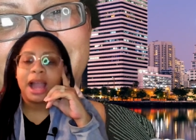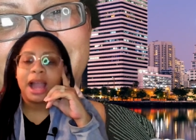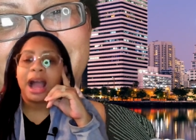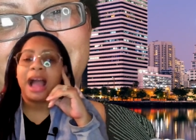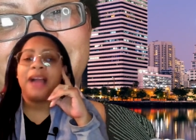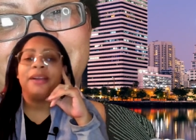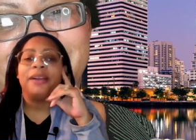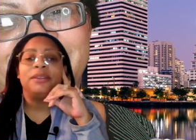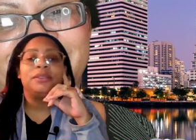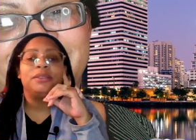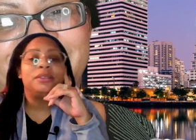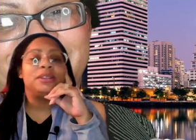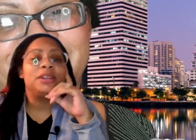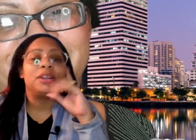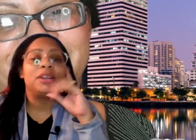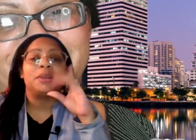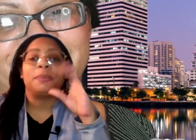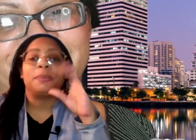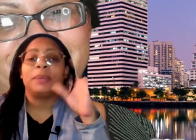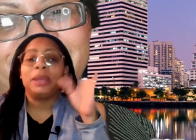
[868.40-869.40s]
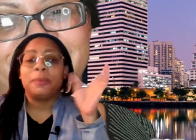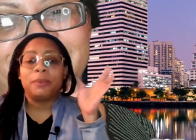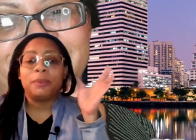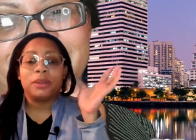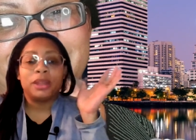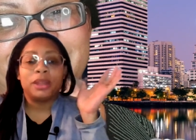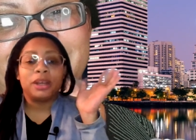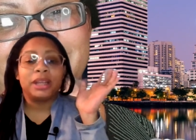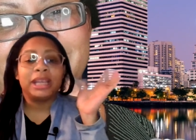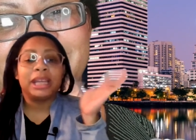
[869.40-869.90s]
There are people
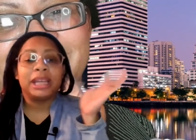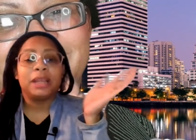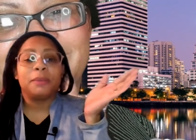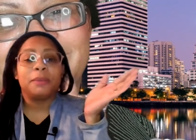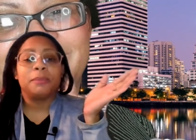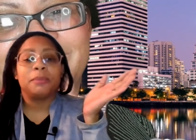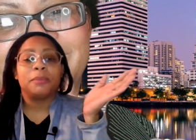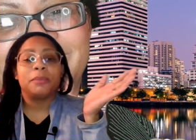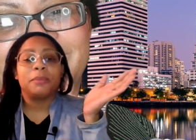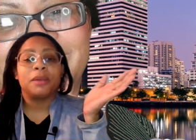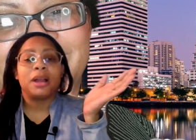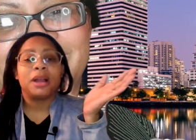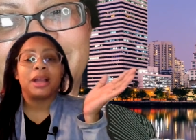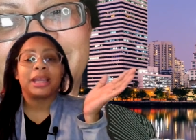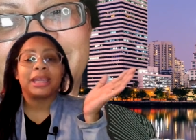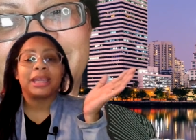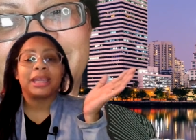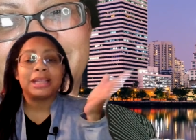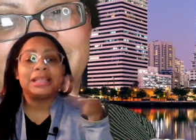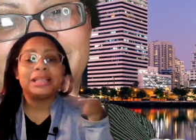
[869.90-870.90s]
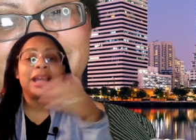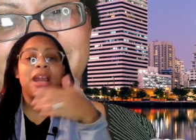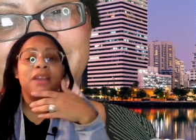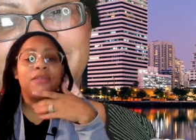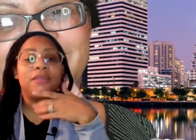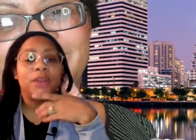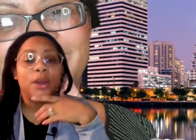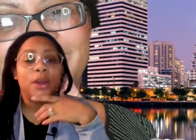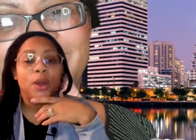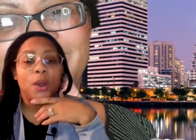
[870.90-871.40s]
that are getting kicked out
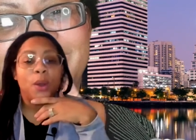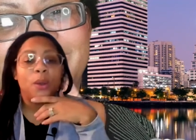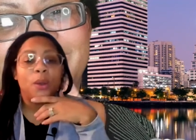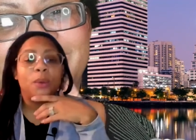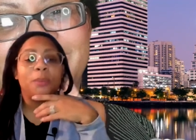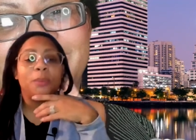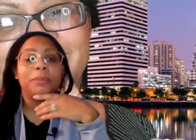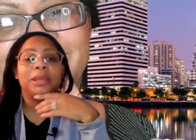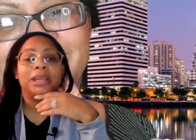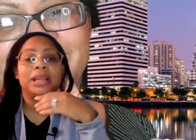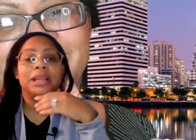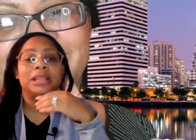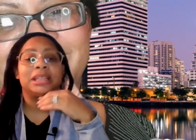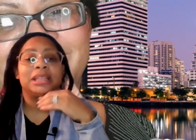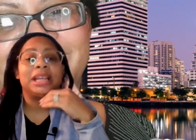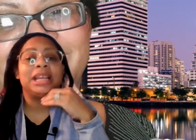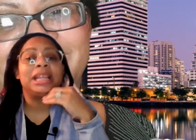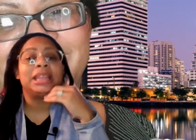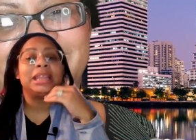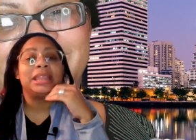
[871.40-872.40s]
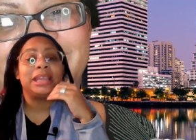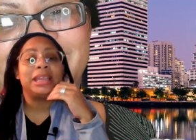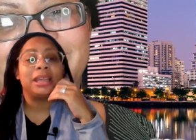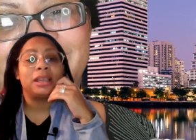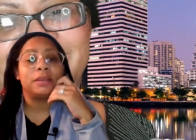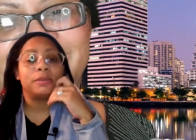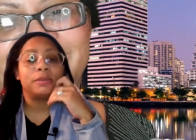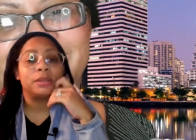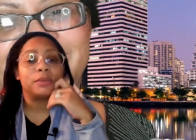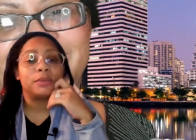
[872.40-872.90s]
of their home because they didn't think
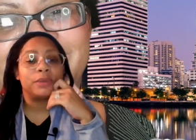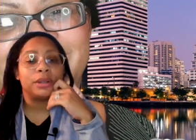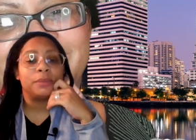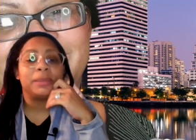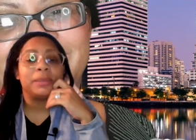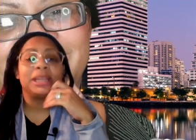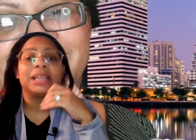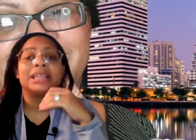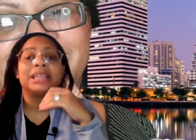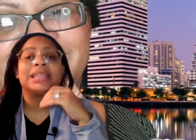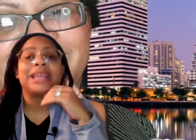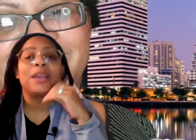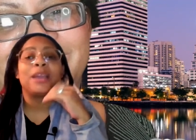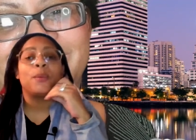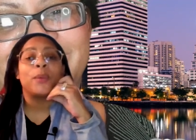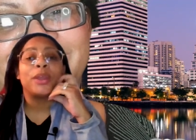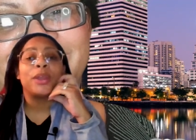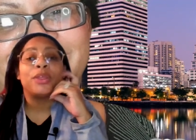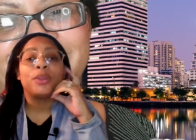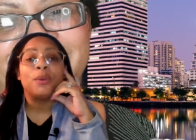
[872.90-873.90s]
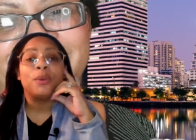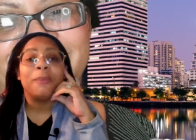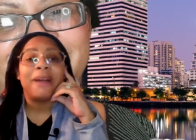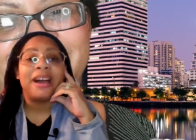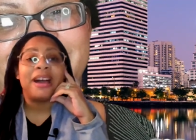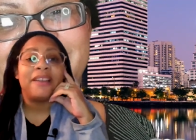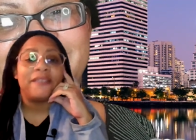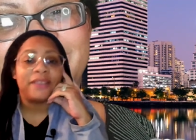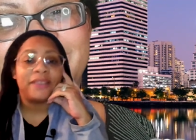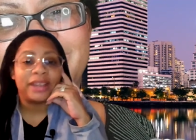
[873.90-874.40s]
it was real, because they went through
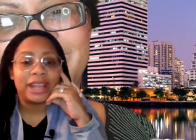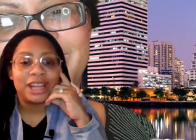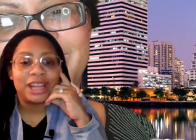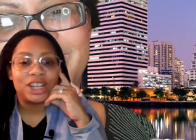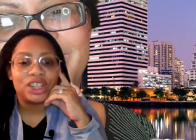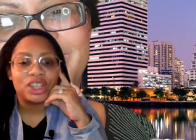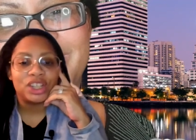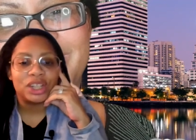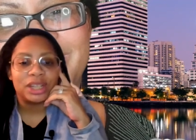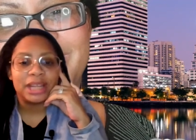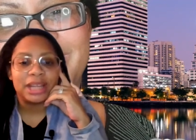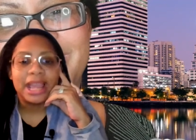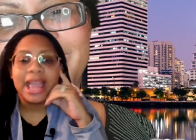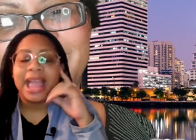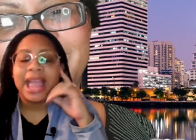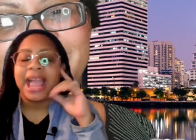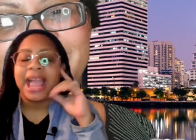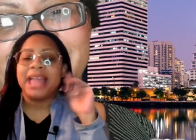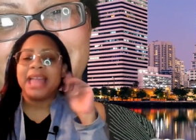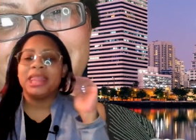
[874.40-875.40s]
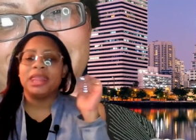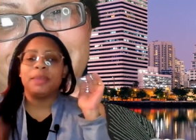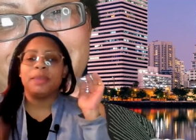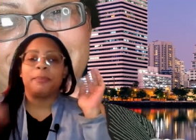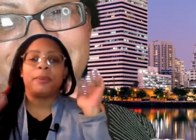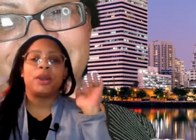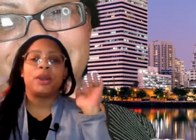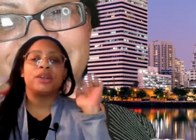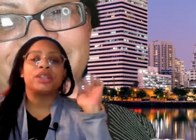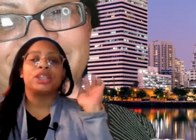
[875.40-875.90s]
modification and the
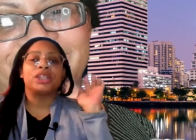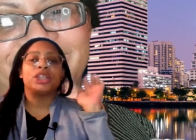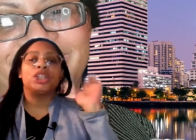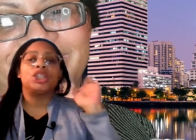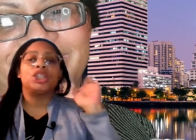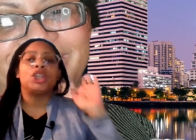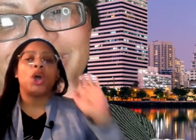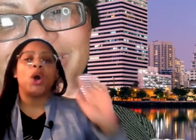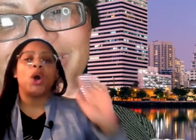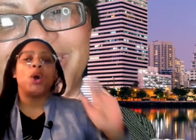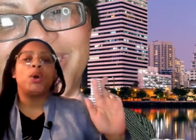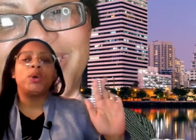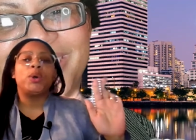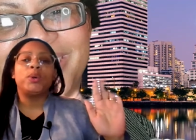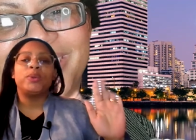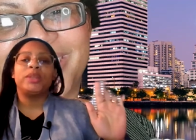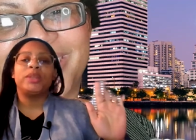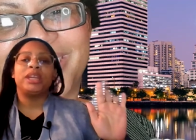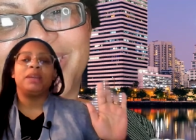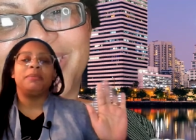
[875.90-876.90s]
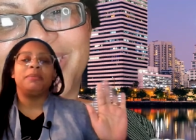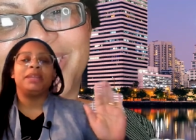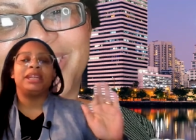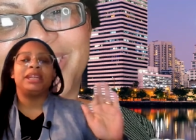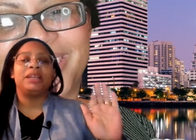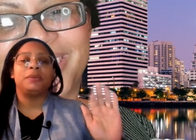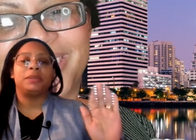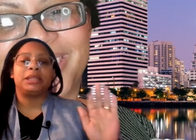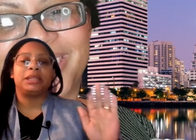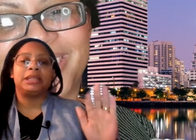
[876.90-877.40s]
person told them that
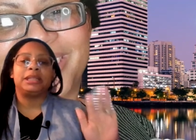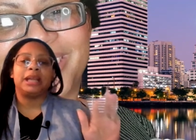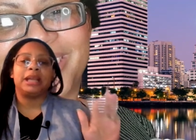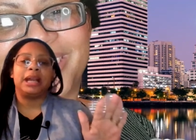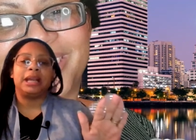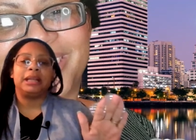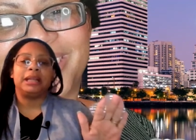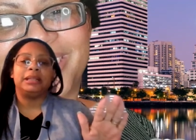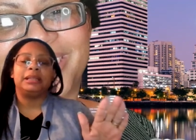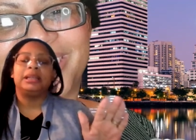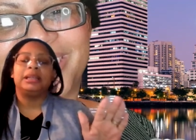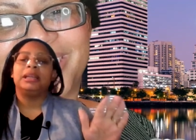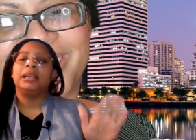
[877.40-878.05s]
it was done.